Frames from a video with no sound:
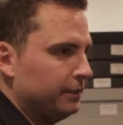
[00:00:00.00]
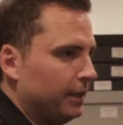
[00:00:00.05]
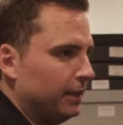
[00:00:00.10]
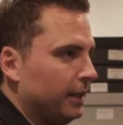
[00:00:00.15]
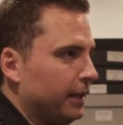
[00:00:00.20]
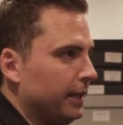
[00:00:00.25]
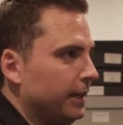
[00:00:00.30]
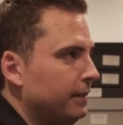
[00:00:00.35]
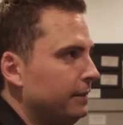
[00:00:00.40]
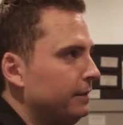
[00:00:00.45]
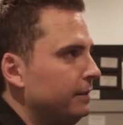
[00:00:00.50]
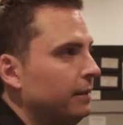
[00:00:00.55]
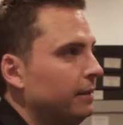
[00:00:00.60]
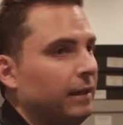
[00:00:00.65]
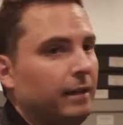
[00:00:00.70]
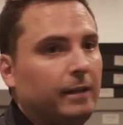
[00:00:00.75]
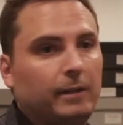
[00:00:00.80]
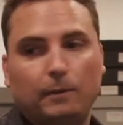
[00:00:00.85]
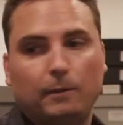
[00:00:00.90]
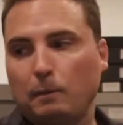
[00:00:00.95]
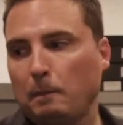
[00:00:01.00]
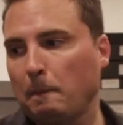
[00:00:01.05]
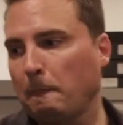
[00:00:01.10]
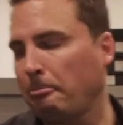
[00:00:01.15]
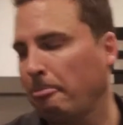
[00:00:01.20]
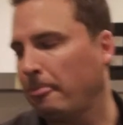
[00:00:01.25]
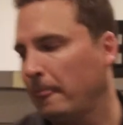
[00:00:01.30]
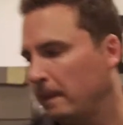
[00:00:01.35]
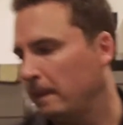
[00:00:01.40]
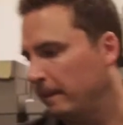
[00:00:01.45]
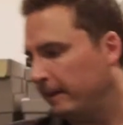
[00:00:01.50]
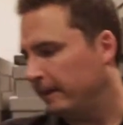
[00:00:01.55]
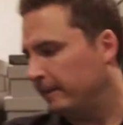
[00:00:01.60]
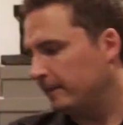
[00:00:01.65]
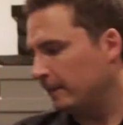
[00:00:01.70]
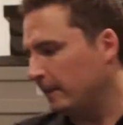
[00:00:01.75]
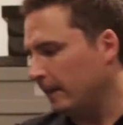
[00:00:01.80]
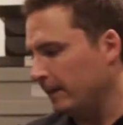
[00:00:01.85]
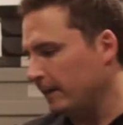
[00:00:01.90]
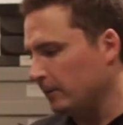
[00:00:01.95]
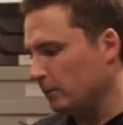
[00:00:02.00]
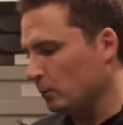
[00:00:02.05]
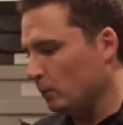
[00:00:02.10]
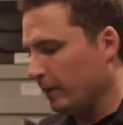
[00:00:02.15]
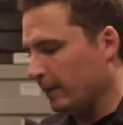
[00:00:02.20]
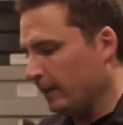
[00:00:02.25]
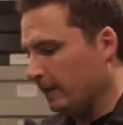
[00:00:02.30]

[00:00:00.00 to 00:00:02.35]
the sides. This side as